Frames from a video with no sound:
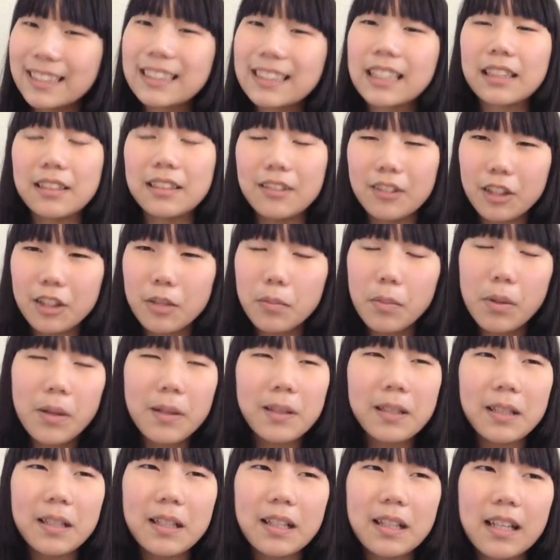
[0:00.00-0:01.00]

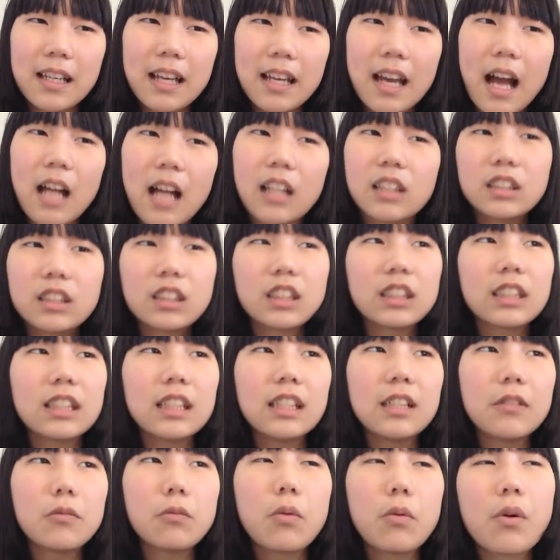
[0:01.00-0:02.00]
lookbook, and
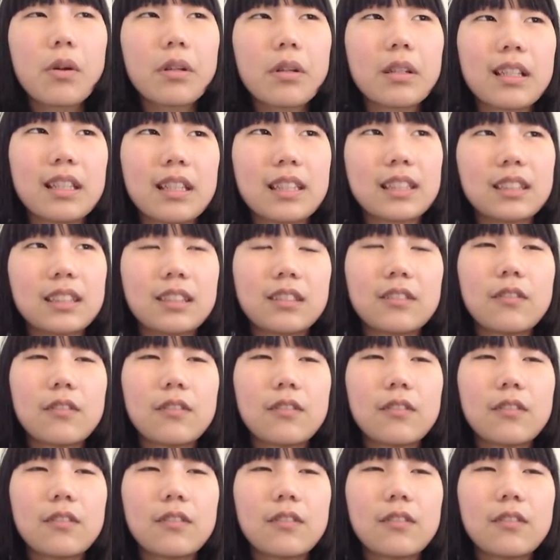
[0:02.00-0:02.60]
she wore this